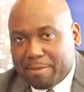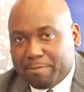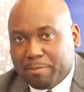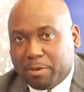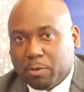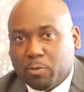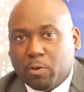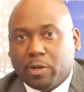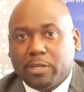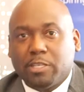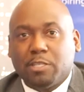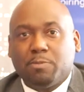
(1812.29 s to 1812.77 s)

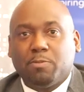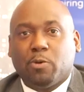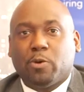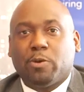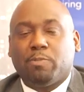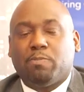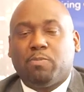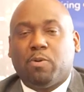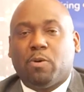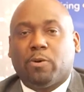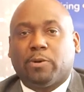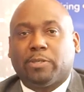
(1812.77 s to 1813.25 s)
But what is more
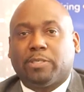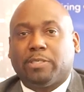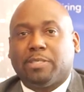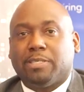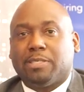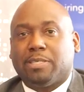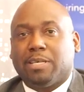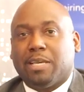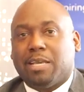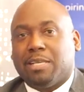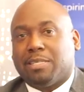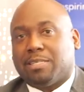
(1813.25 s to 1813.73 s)

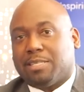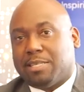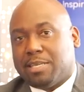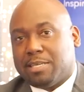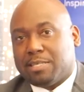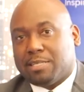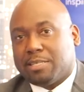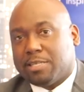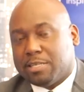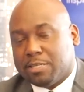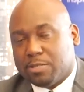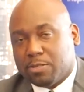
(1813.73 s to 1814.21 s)
important is
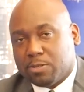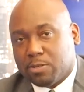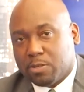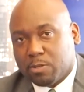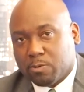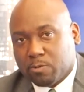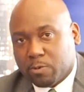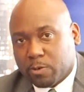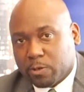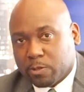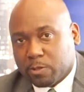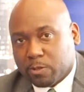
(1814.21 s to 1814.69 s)
listening to the
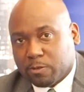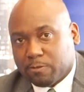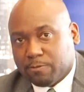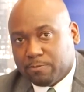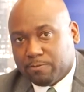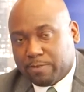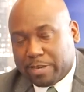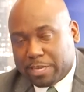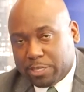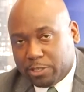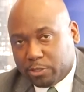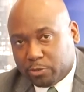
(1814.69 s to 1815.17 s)
words
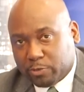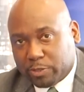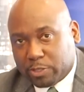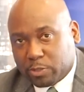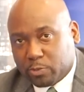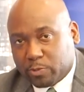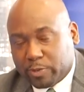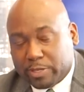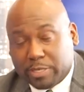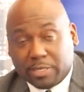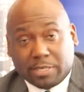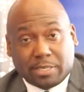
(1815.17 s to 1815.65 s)
of
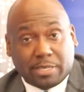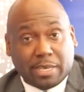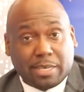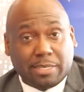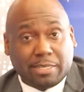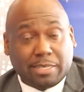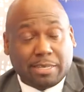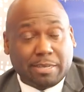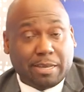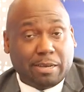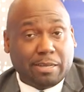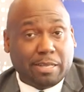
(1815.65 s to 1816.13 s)
Vendryes when he
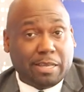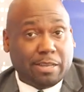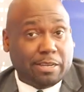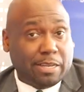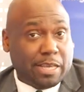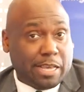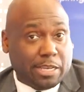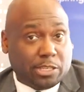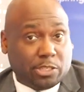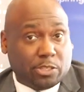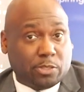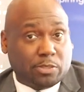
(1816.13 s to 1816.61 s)
says in
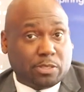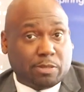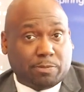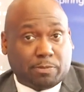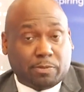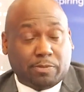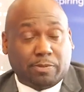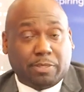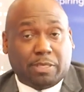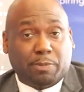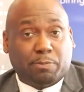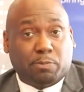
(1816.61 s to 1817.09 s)
issues of
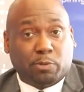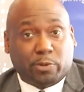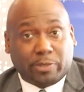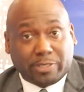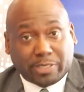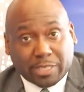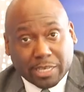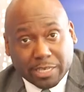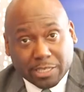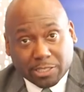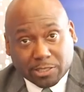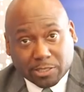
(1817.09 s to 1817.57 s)

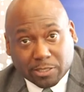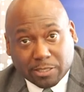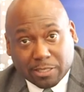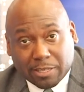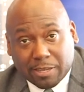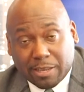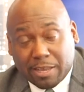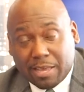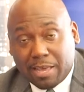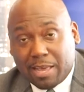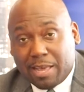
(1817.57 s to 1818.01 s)
deportation,